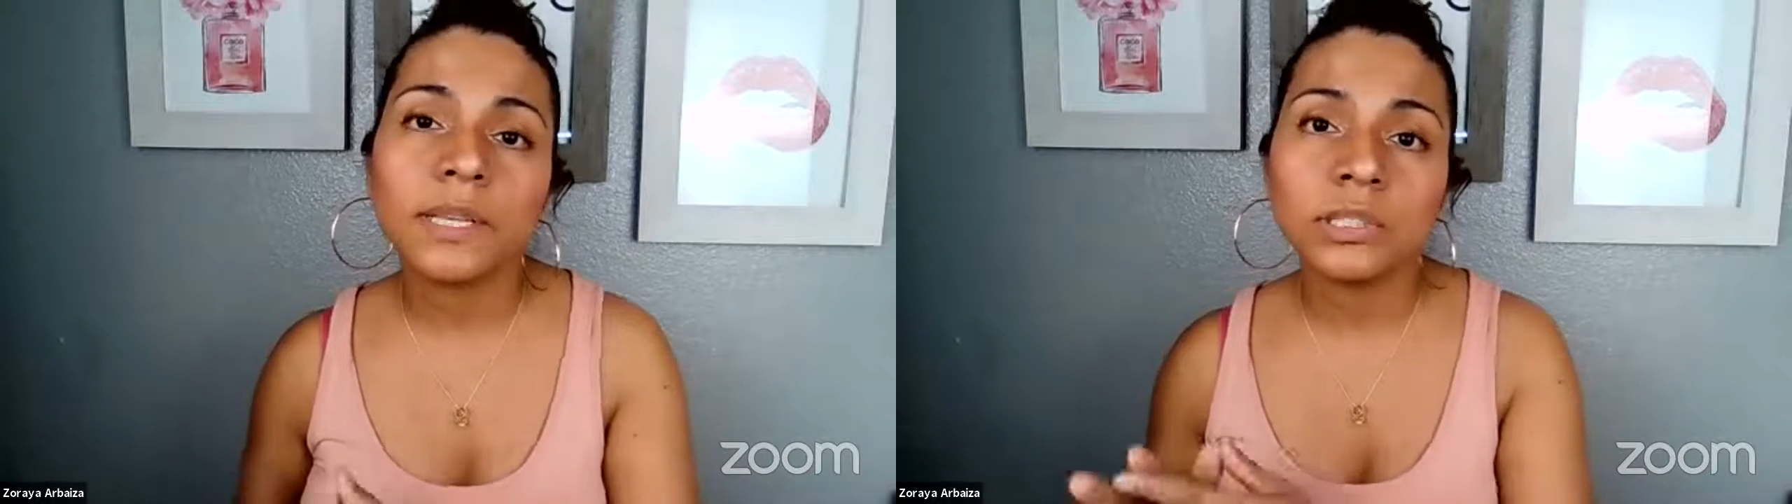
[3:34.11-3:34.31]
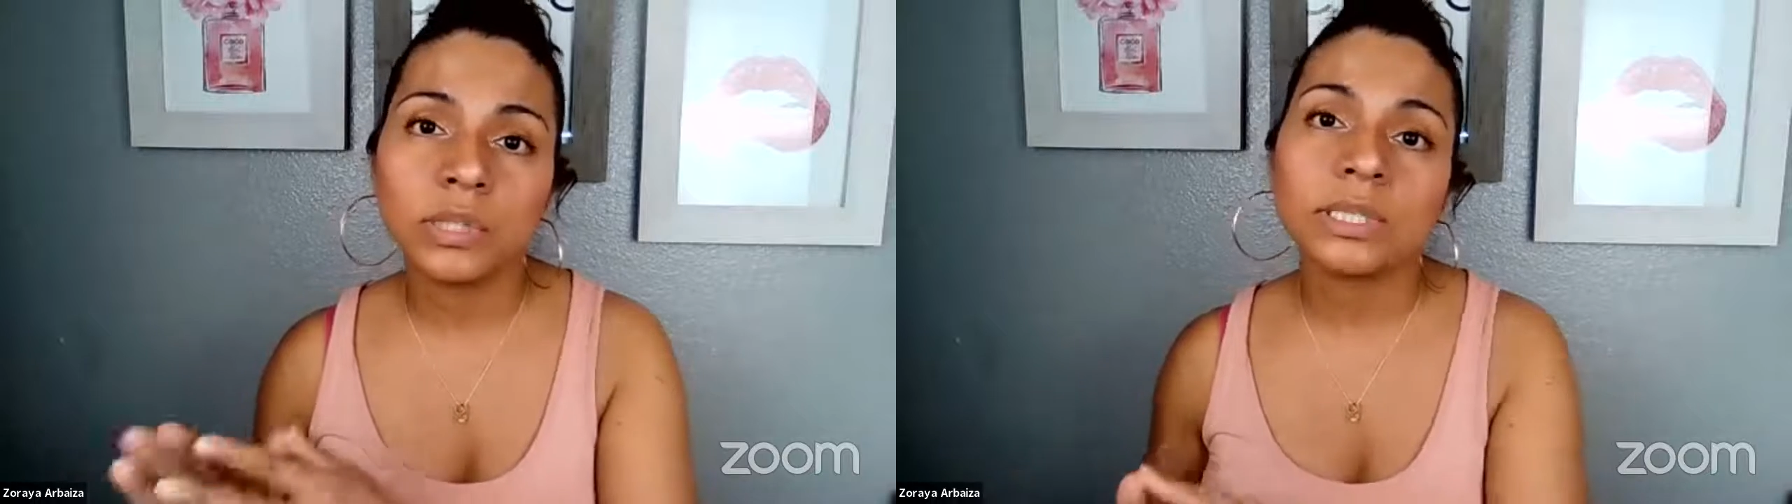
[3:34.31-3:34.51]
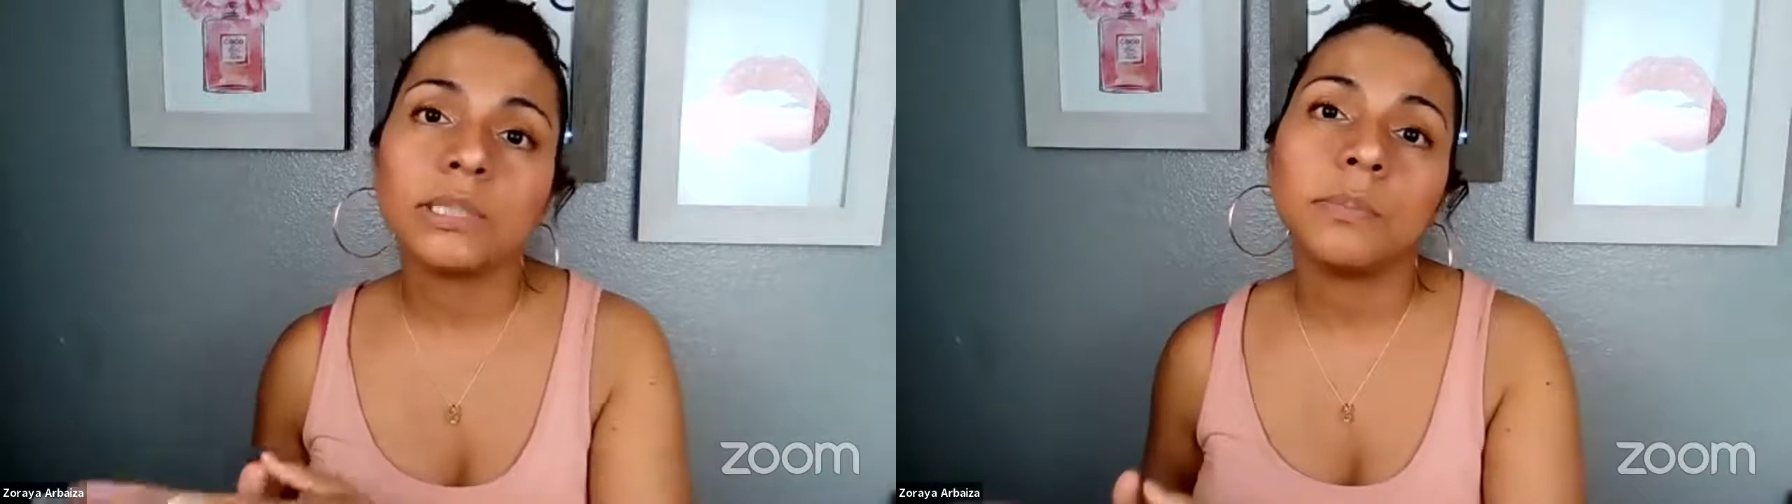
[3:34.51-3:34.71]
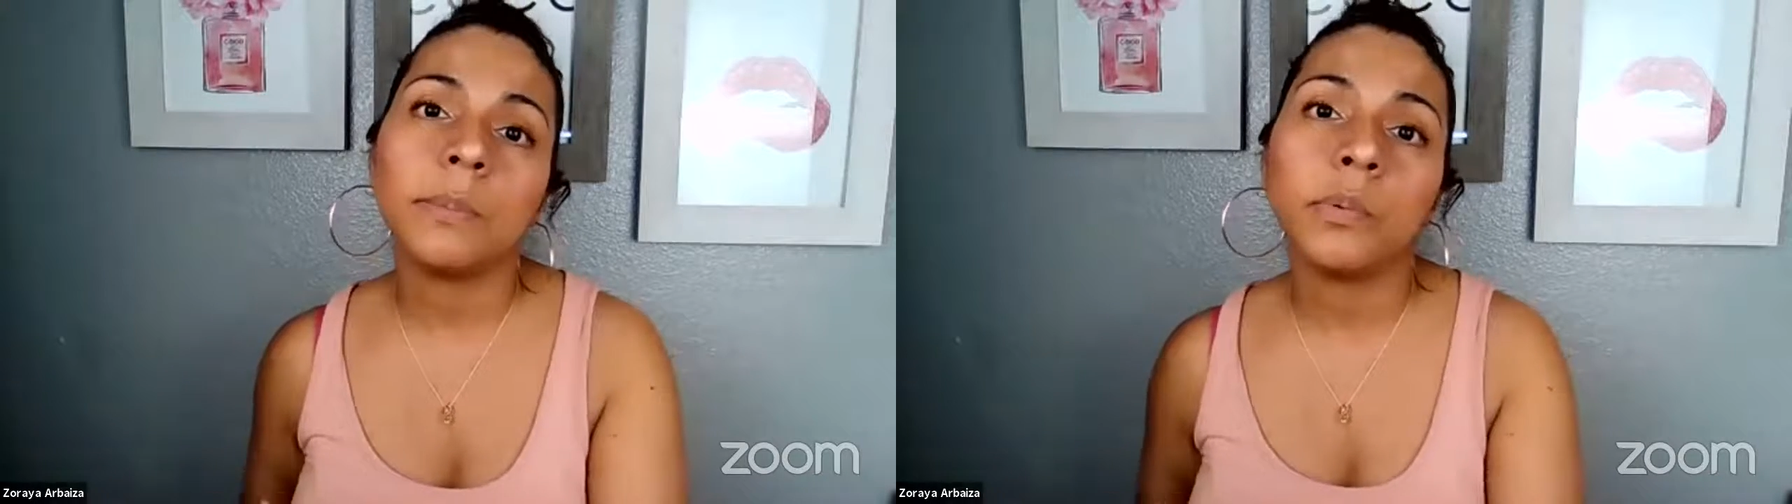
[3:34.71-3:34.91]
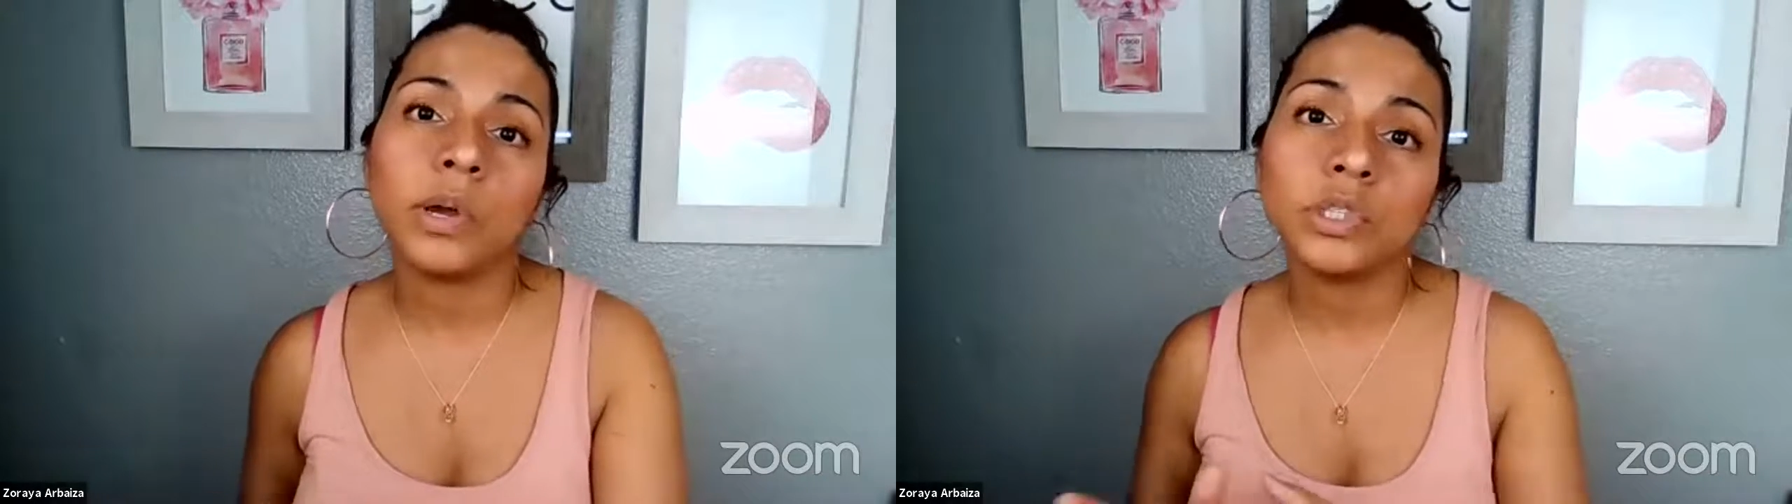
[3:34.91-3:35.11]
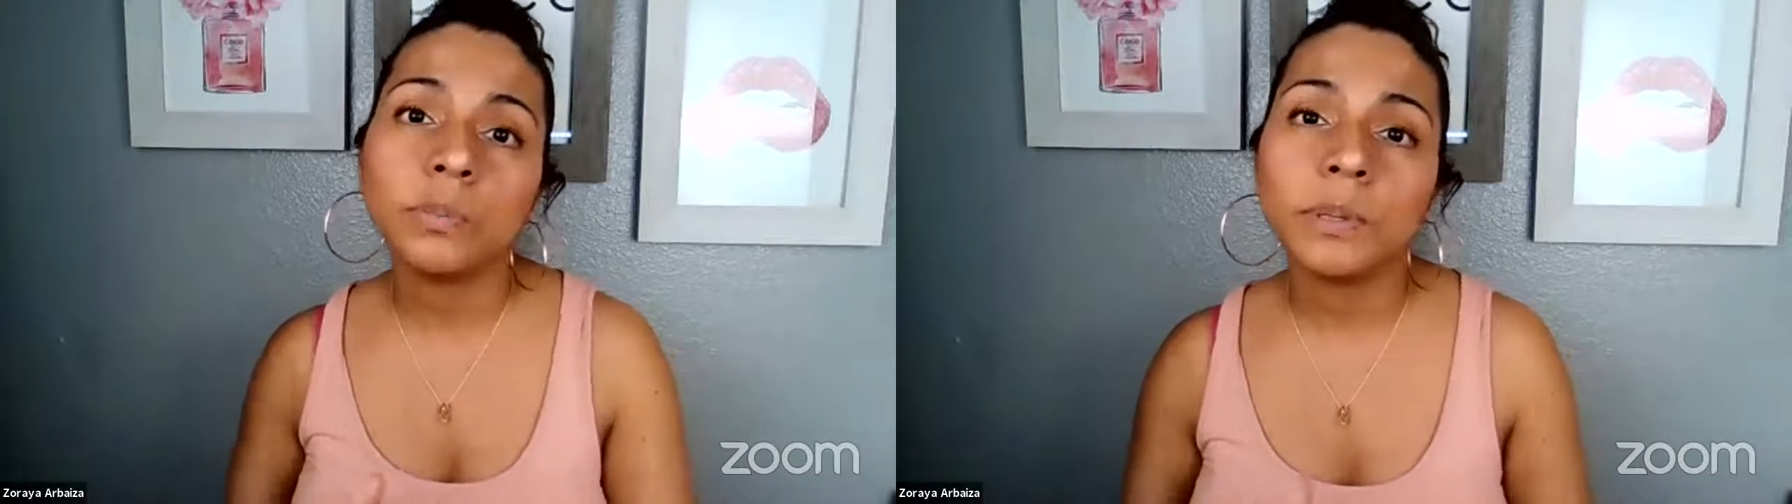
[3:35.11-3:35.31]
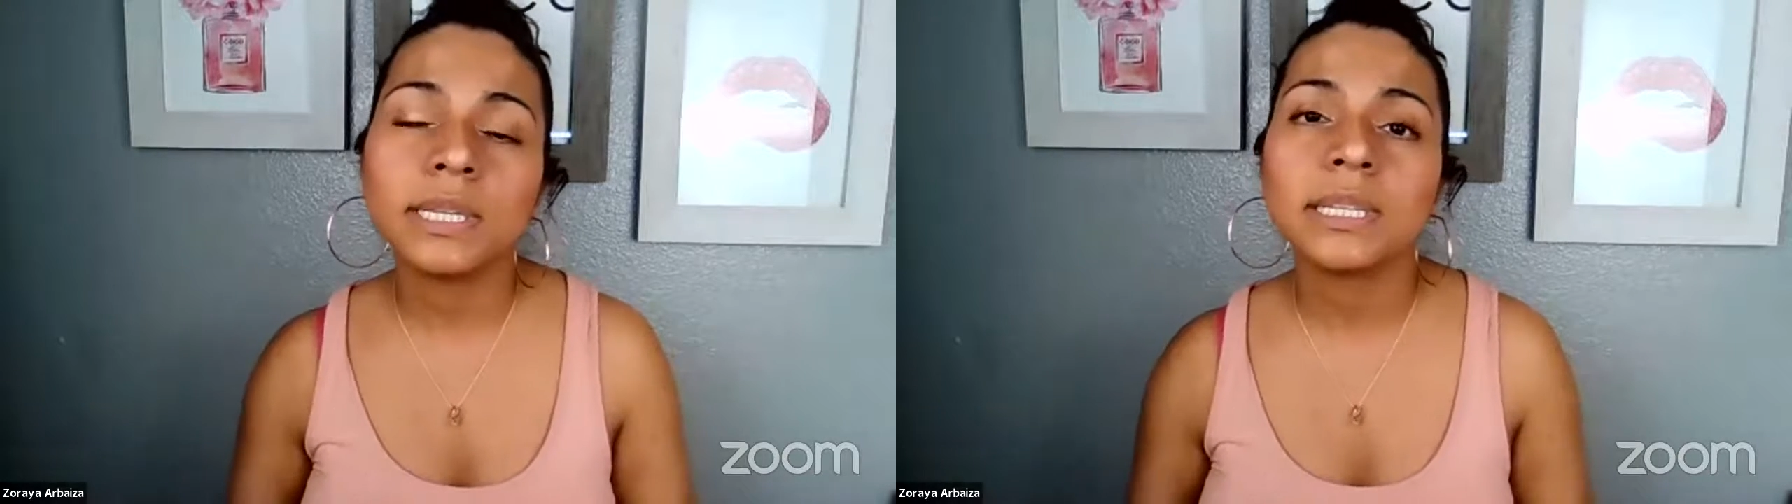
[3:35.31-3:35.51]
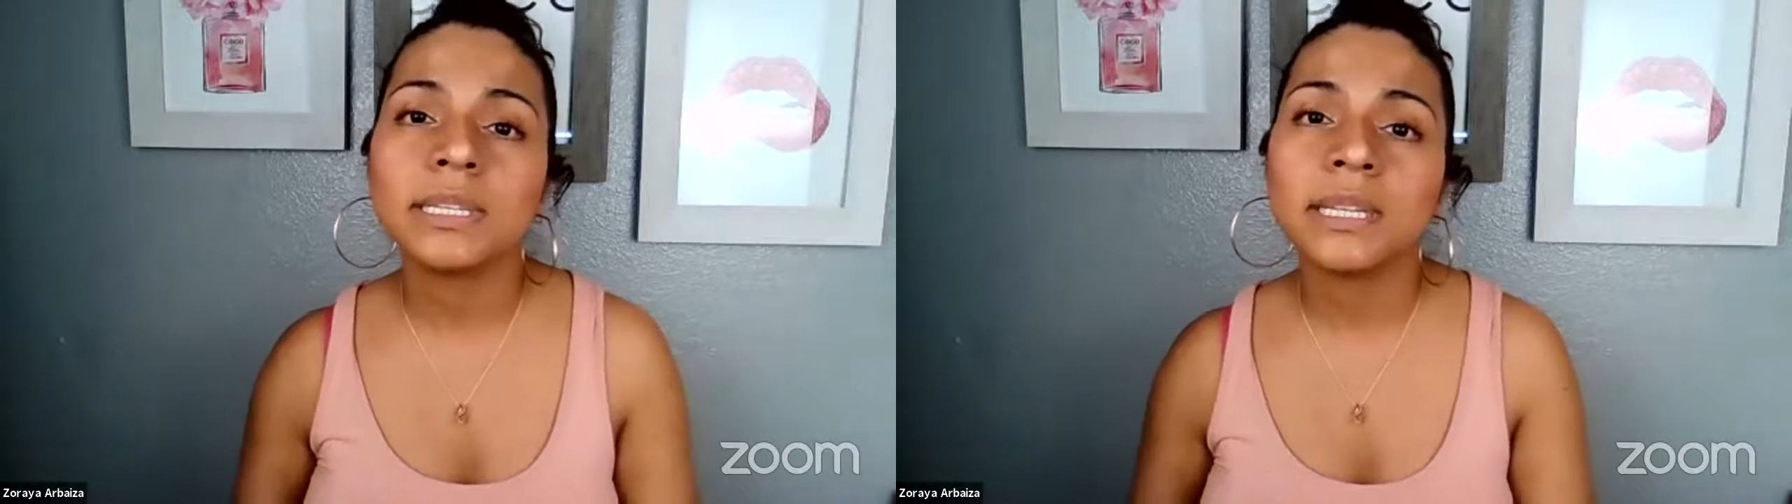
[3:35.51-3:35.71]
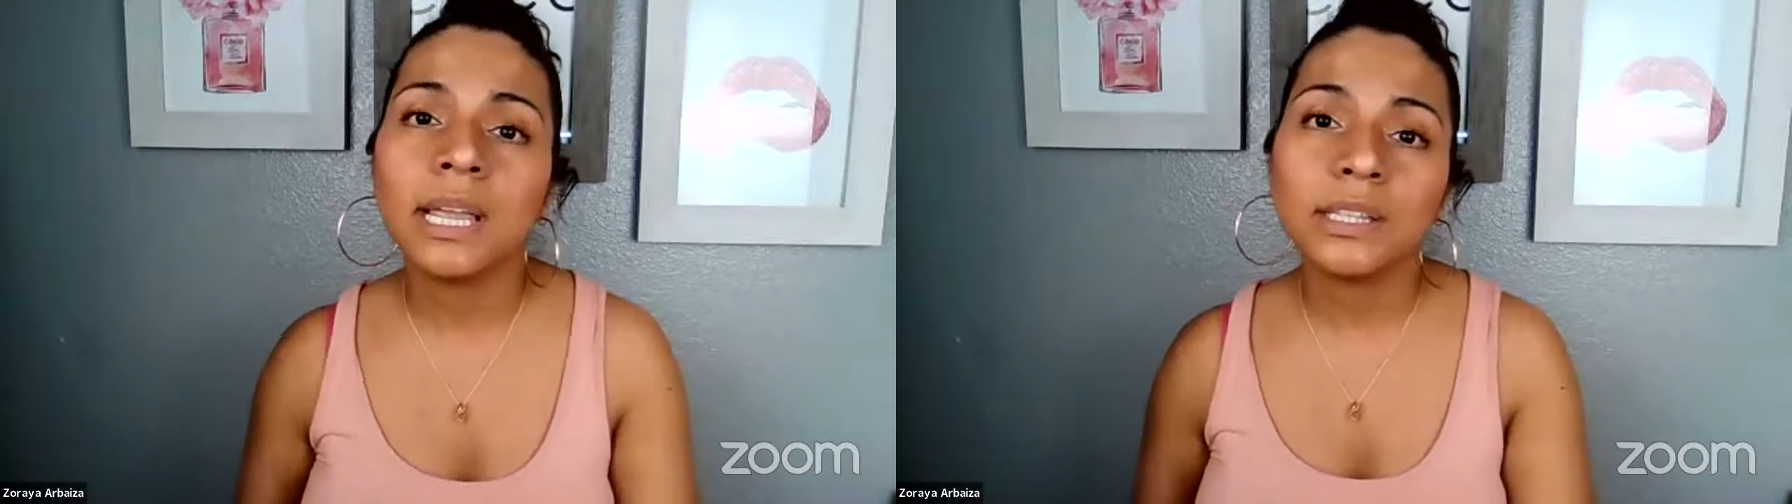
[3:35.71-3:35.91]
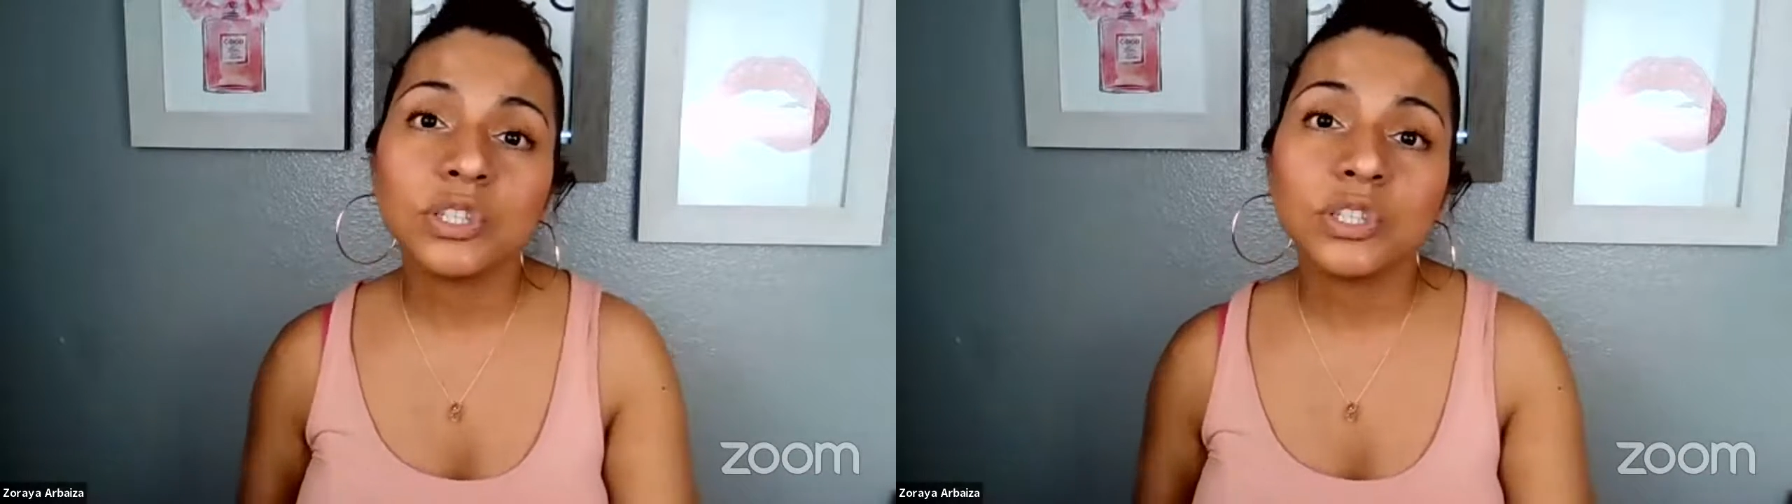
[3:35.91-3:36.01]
interested people in your business